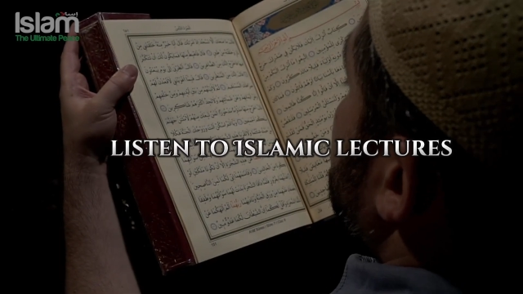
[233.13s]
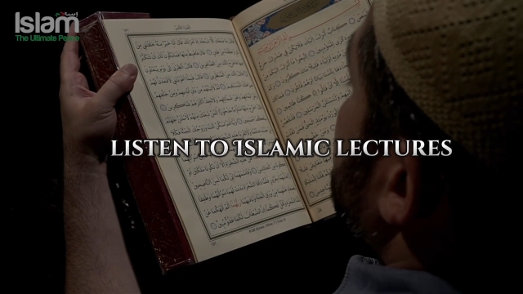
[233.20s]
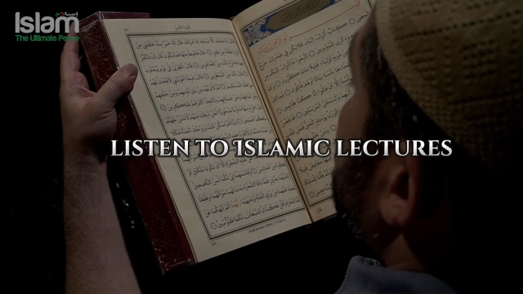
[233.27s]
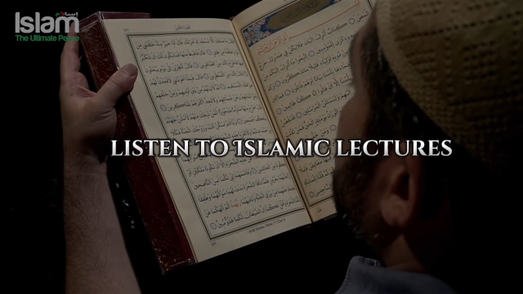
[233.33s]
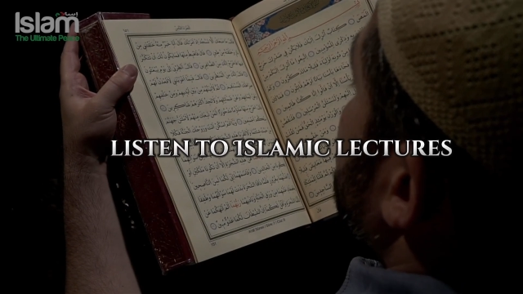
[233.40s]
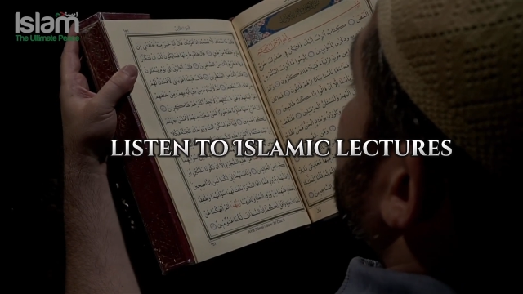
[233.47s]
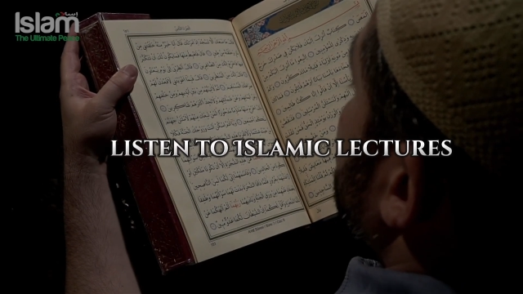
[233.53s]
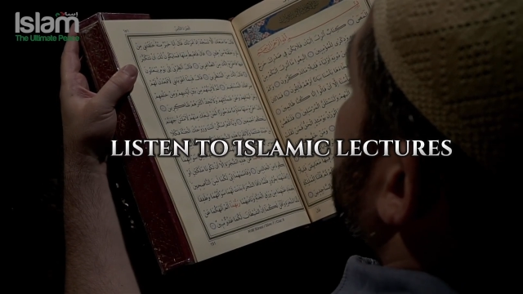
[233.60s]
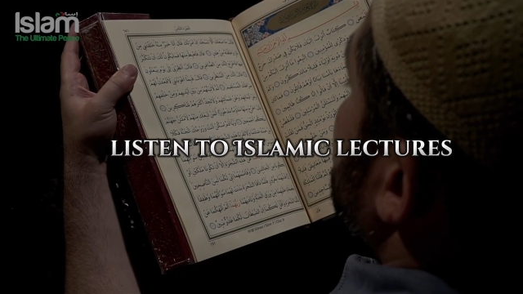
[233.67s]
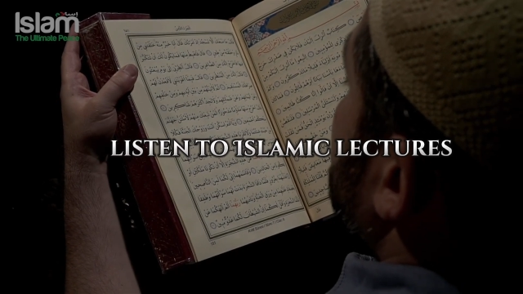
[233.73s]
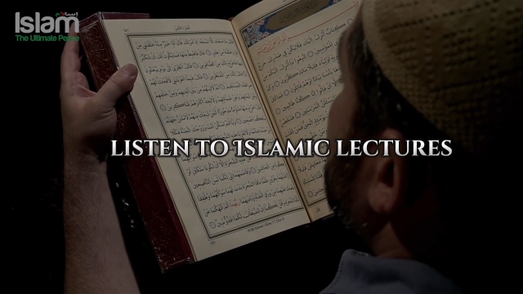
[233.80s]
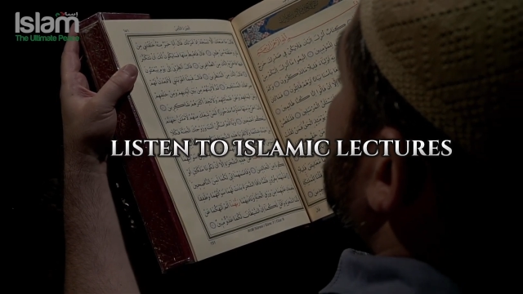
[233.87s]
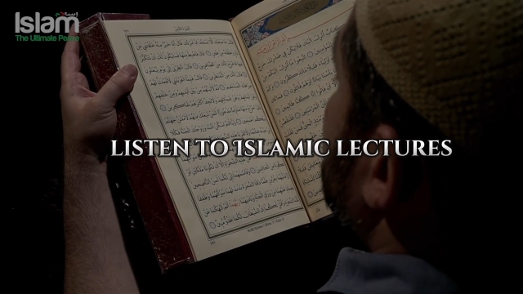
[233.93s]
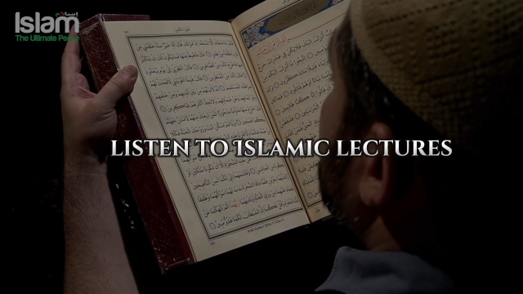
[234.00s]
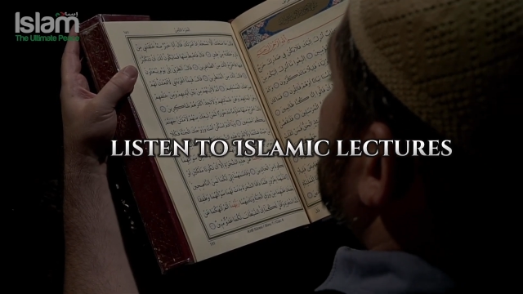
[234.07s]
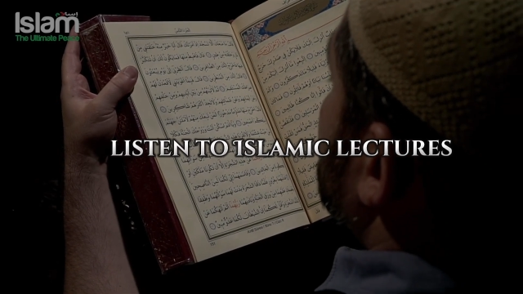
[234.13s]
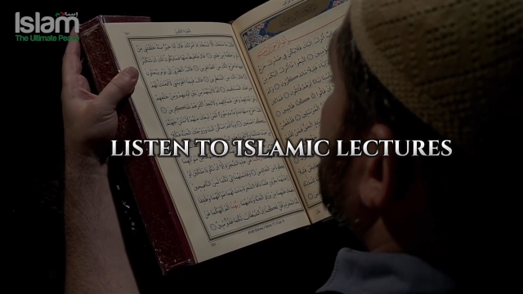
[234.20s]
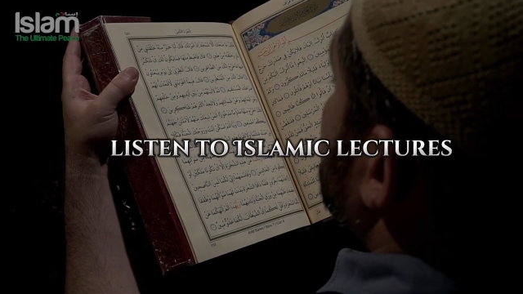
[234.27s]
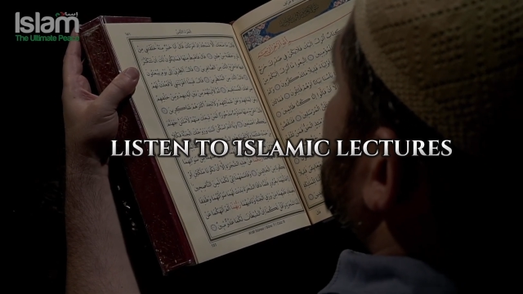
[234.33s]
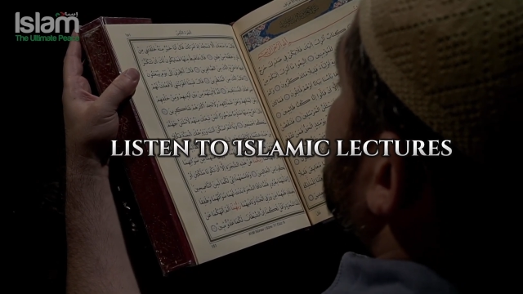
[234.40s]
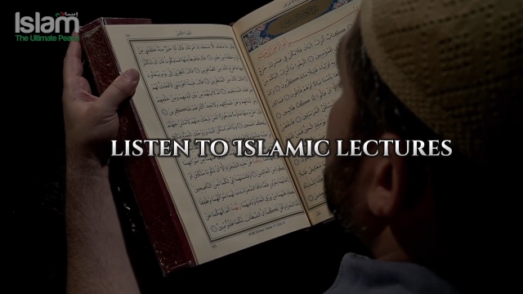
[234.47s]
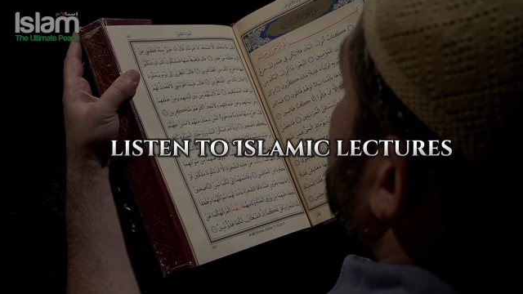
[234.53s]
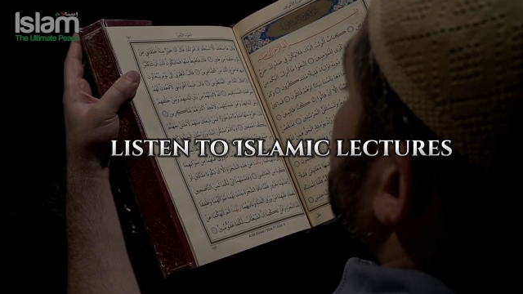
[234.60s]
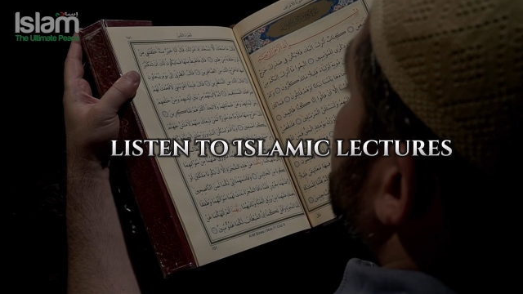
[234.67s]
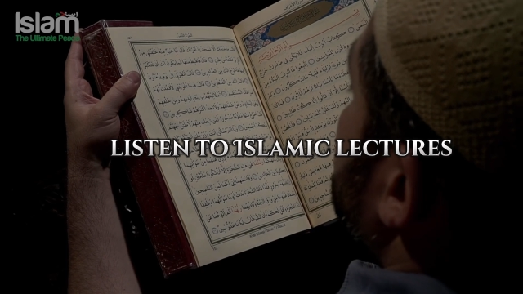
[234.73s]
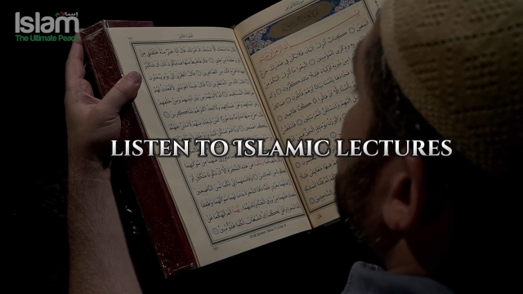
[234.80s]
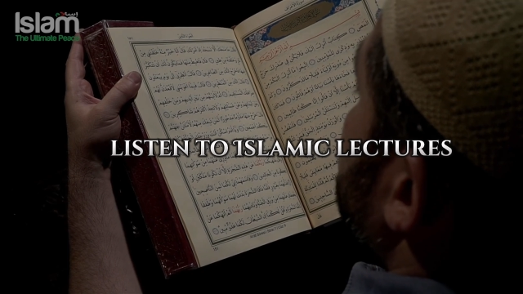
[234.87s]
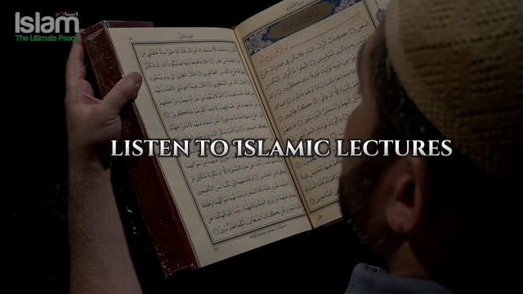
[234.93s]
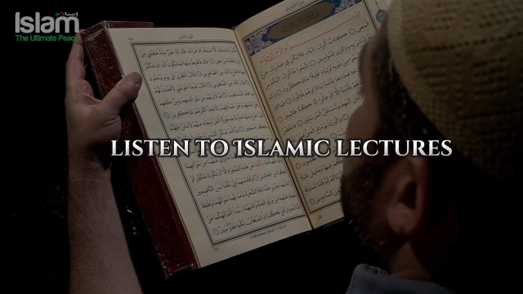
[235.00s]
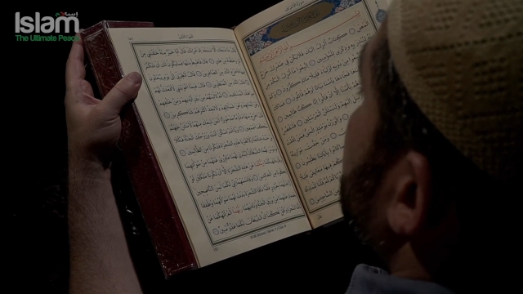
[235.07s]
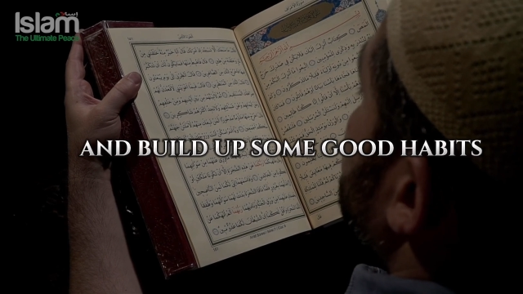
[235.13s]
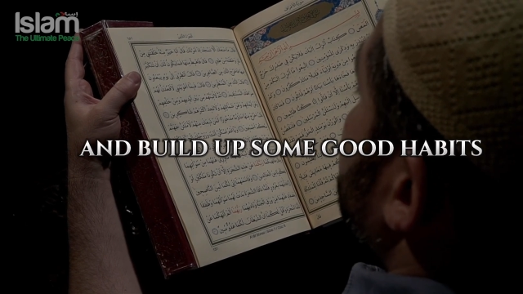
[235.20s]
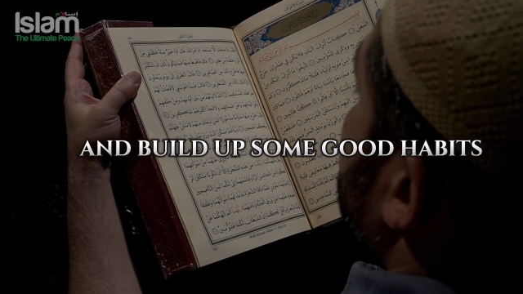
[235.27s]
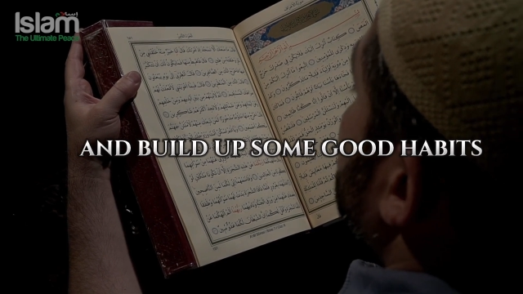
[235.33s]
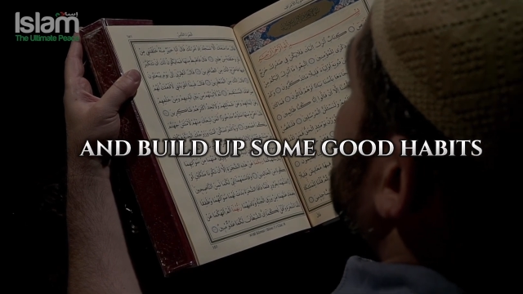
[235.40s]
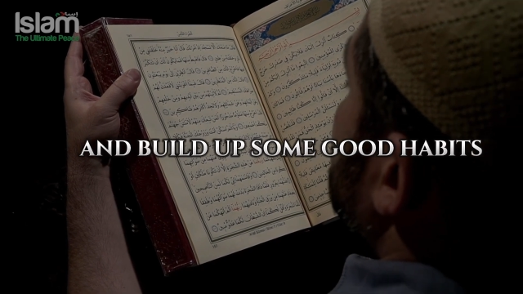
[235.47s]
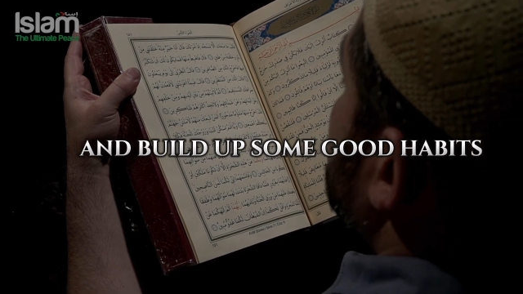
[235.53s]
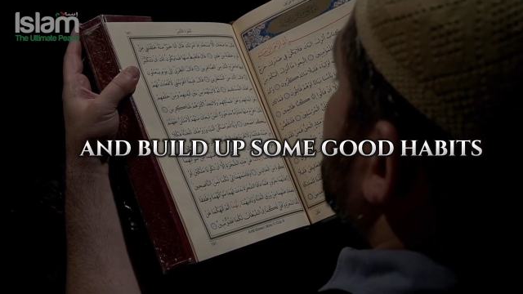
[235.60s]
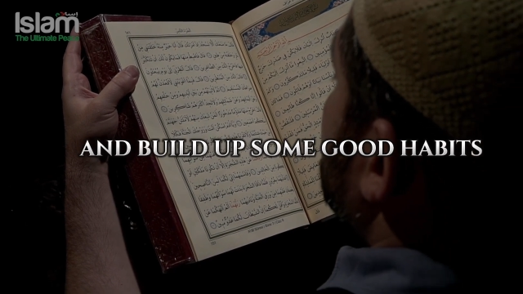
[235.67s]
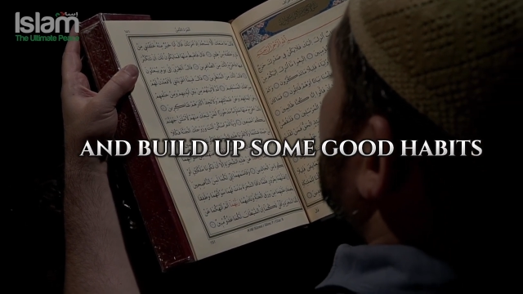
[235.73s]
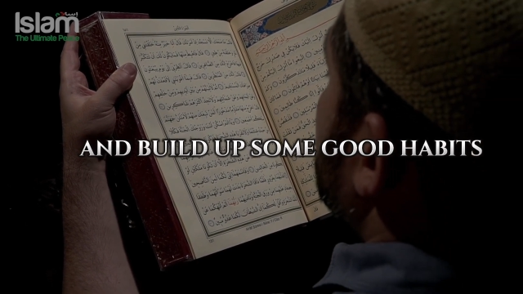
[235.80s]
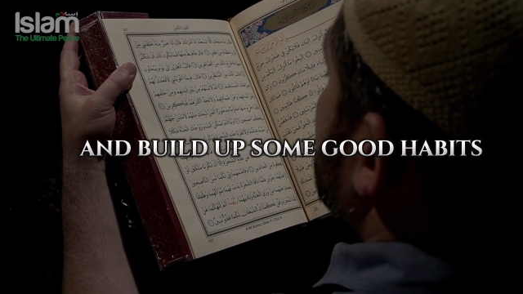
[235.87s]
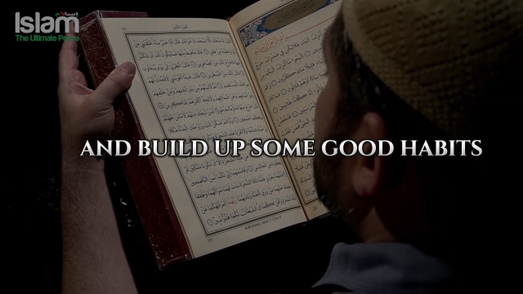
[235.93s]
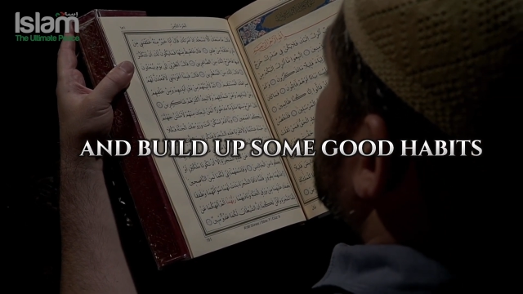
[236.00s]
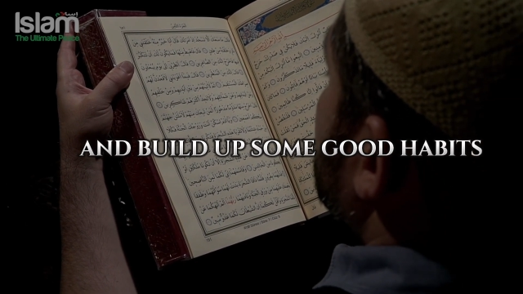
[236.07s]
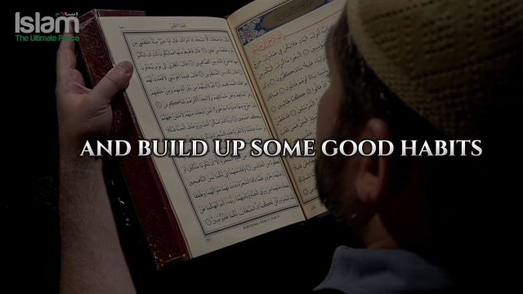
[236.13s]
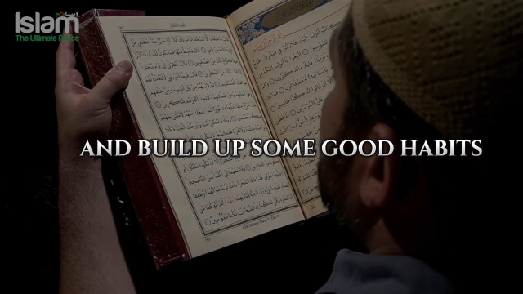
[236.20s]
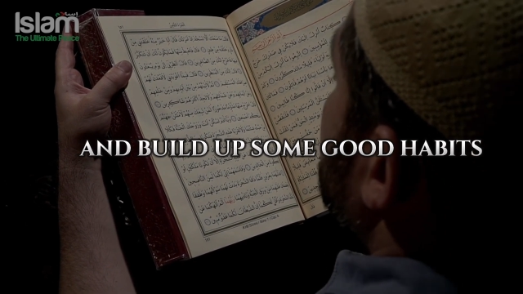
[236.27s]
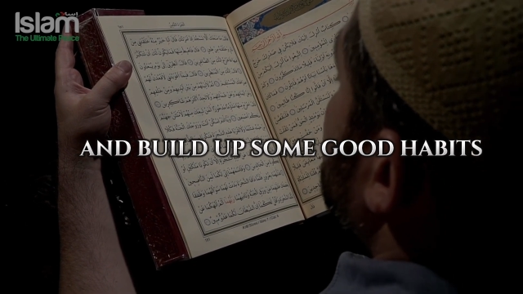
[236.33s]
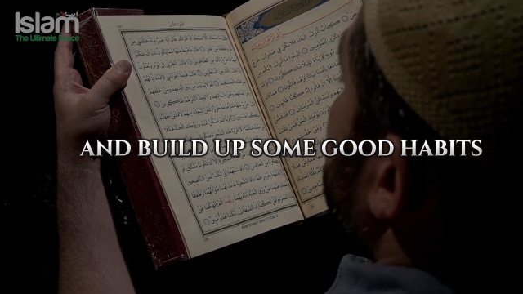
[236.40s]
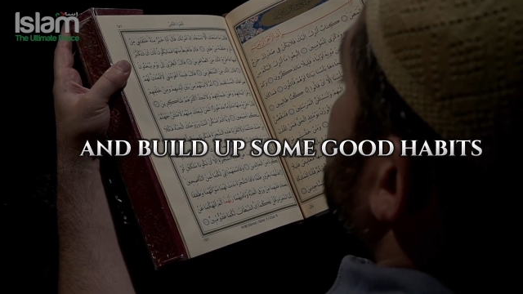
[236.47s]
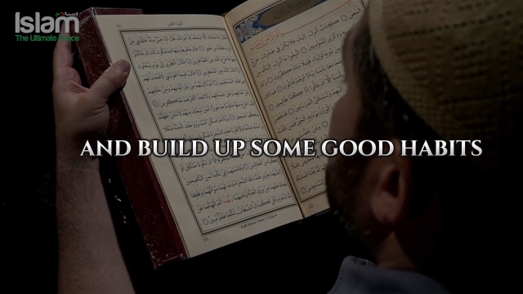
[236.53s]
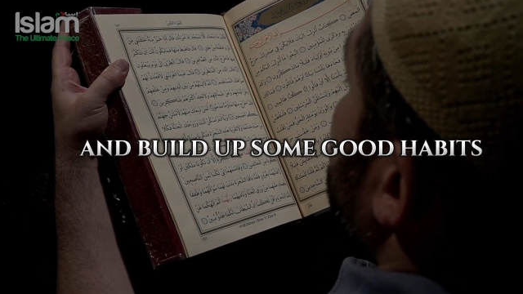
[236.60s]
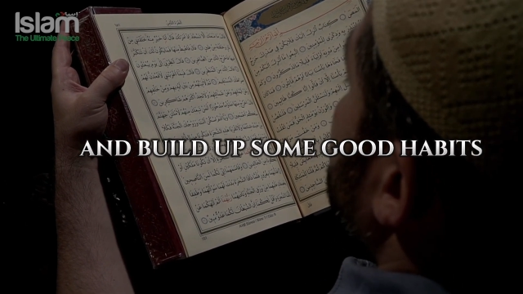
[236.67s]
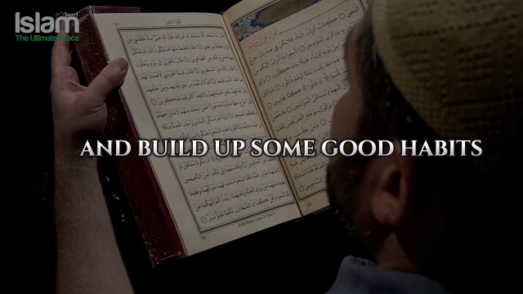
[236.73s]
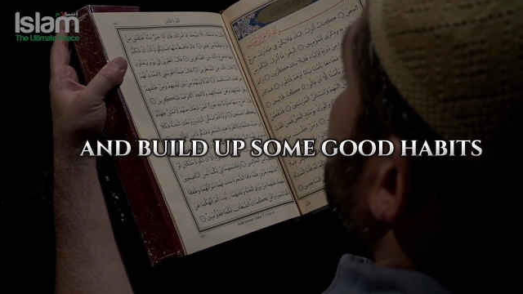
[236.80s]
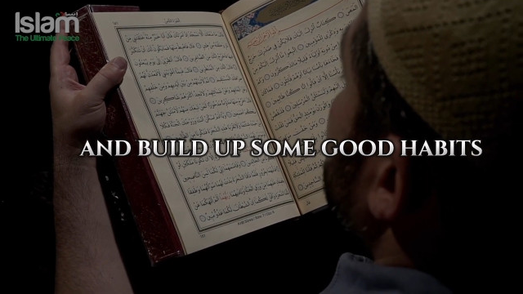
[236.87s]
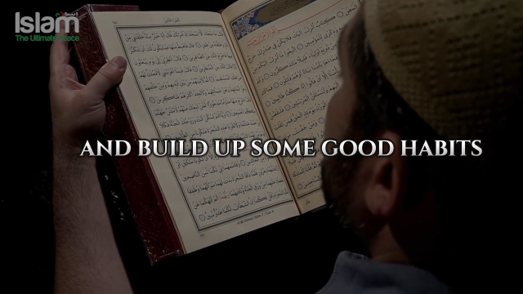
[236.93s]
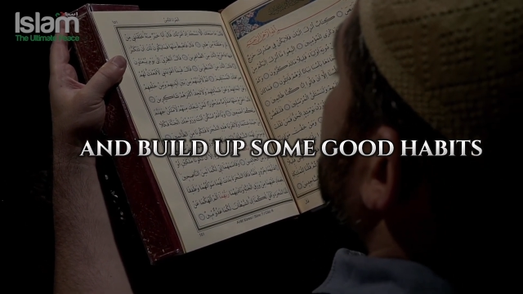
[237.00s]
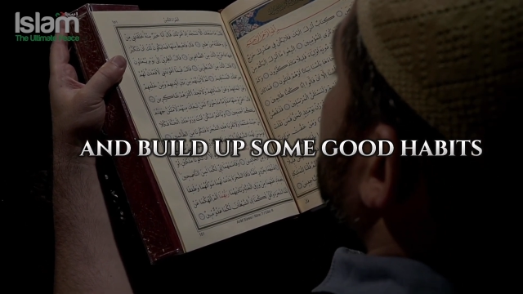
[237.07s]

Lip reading: [unreadable: no face in view]